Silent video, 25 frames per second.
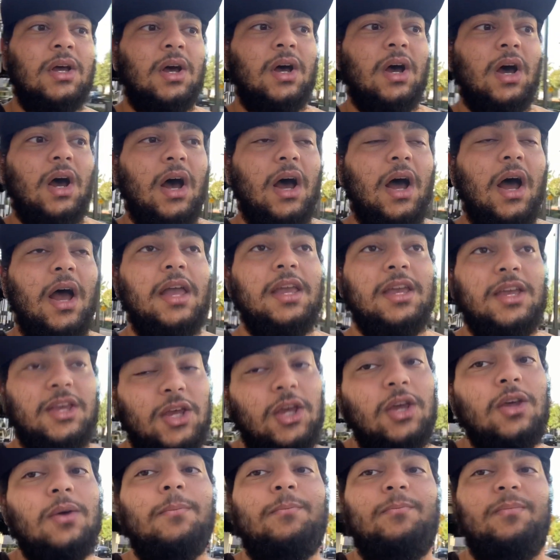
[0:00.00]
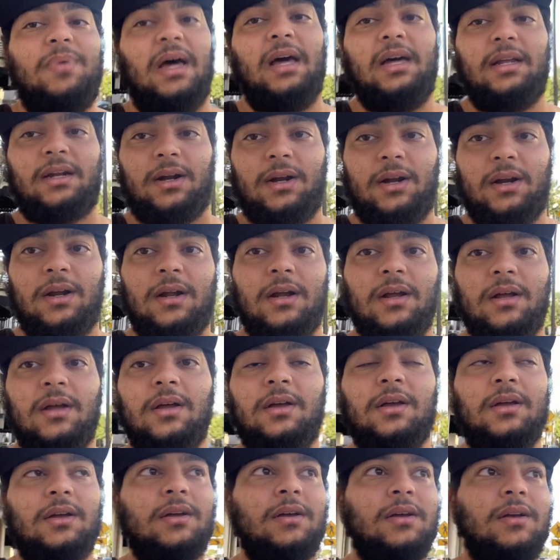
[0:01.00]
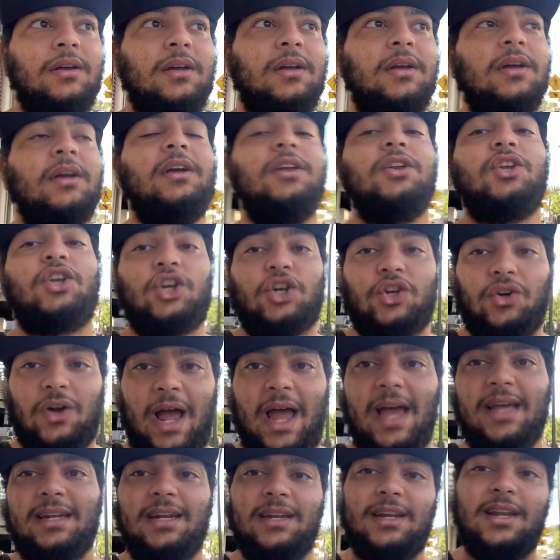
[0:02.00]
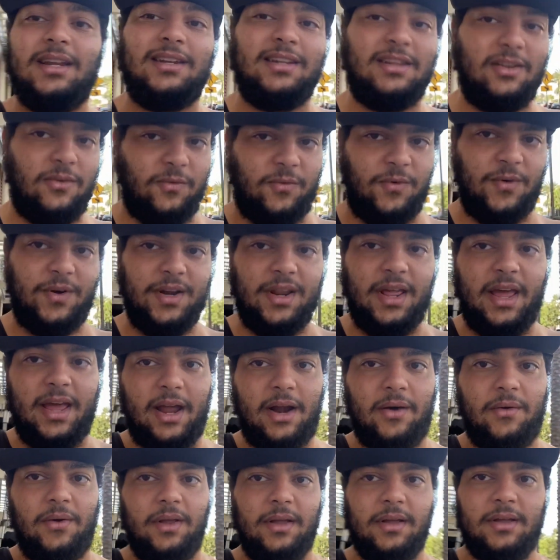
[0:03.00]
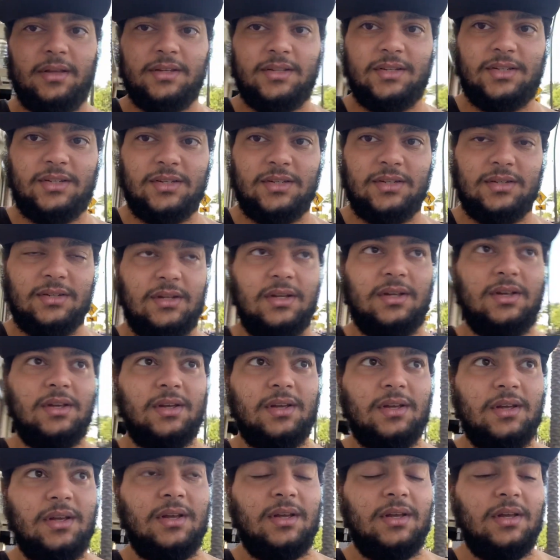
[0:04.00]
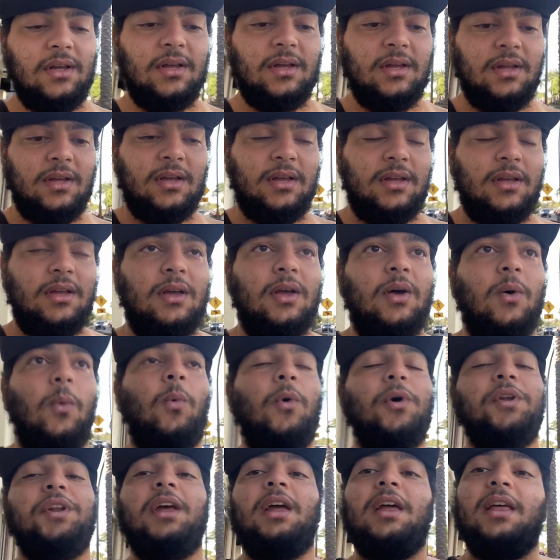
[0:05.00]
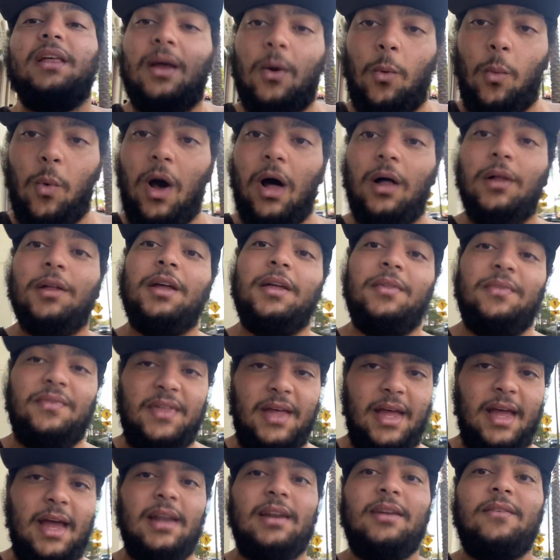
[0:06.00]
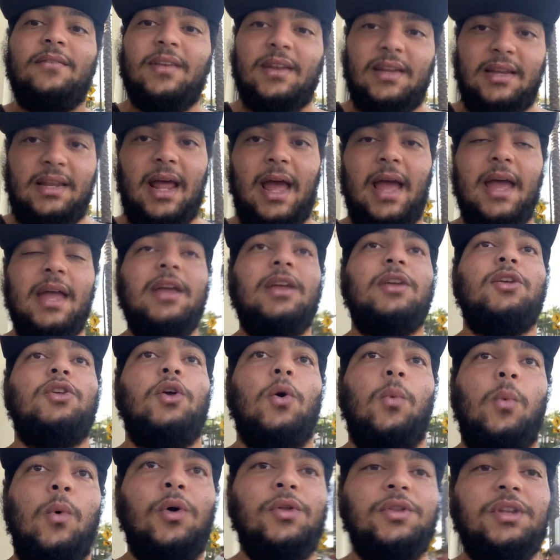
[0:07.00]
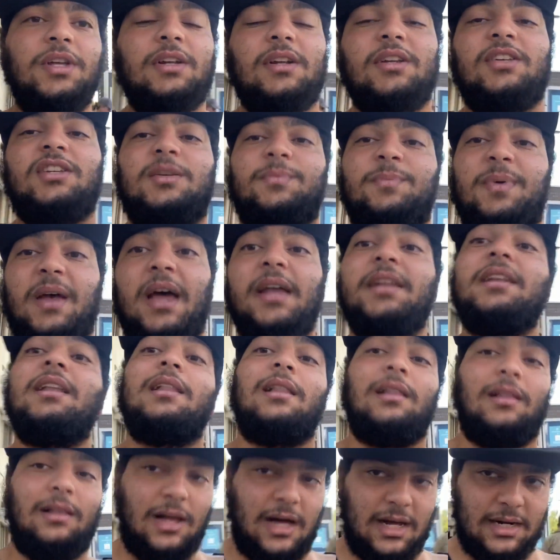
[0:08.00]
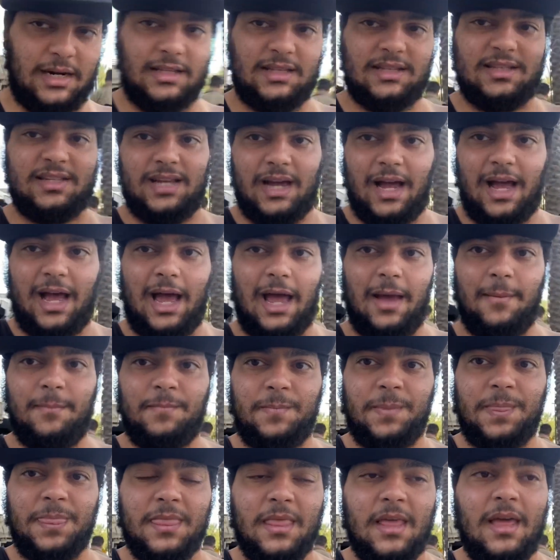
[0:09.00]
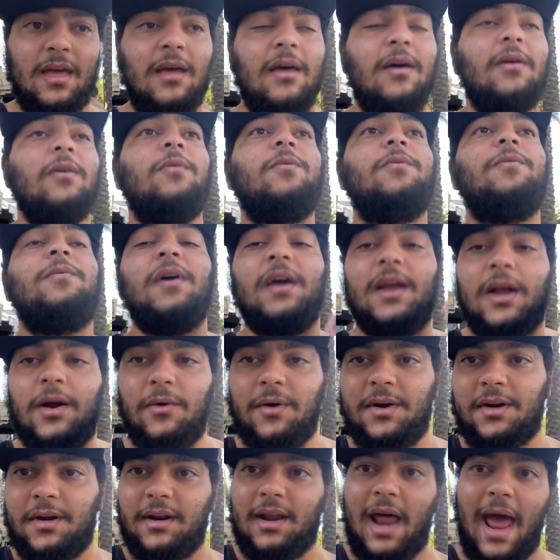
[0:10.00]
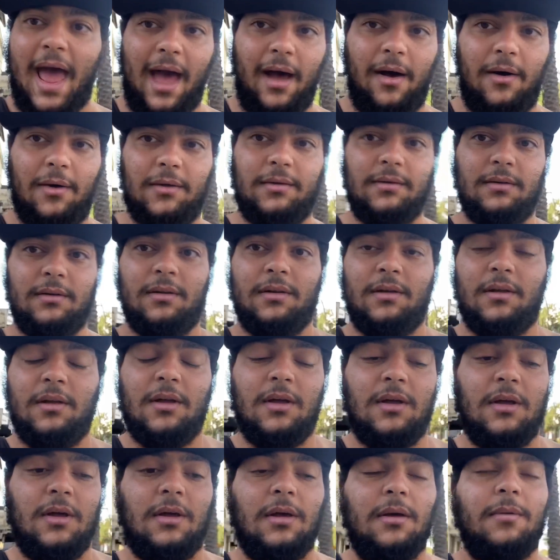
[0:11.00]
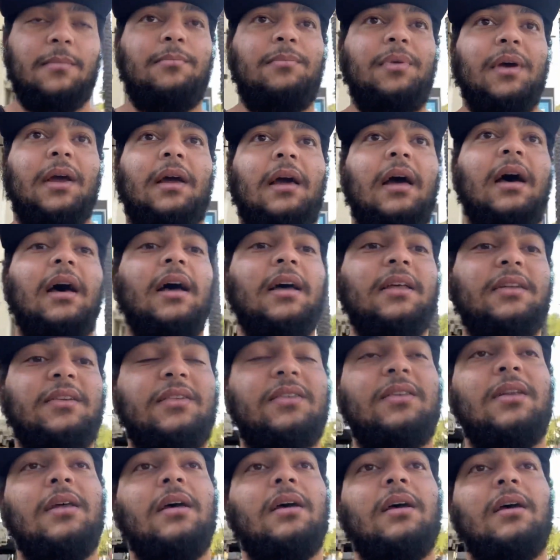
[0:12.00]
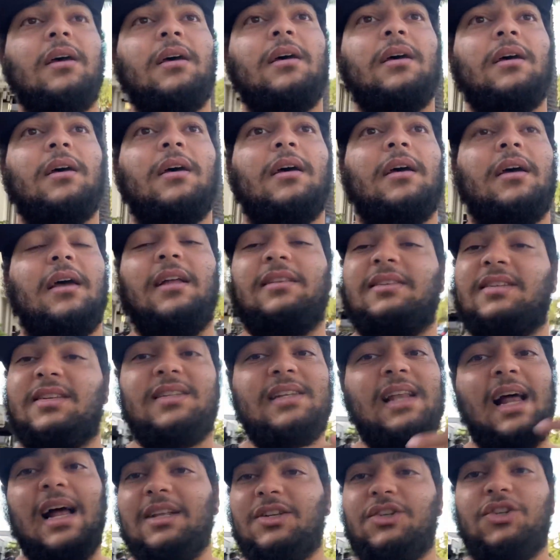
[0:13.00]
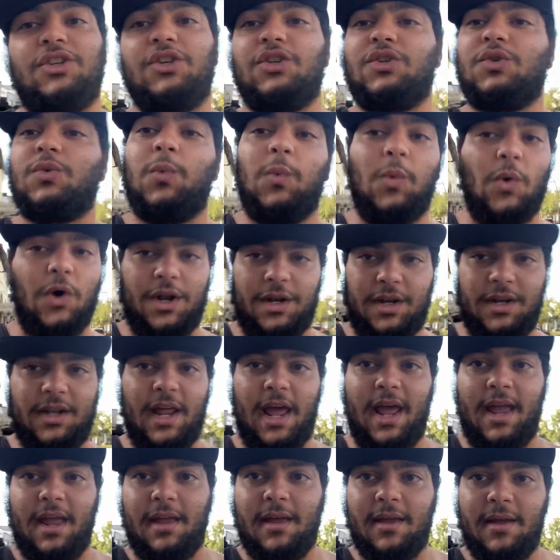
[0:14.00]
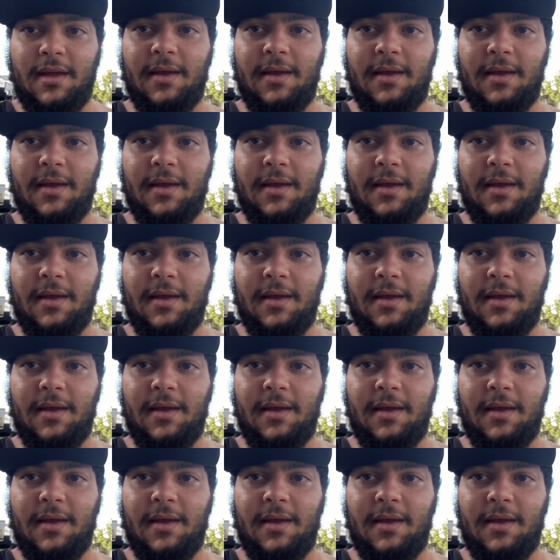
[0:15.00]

Uh, you better try it in different areas it, well, in the end of the day, you will need to spend a lot of time figuring it out because it's not just one day.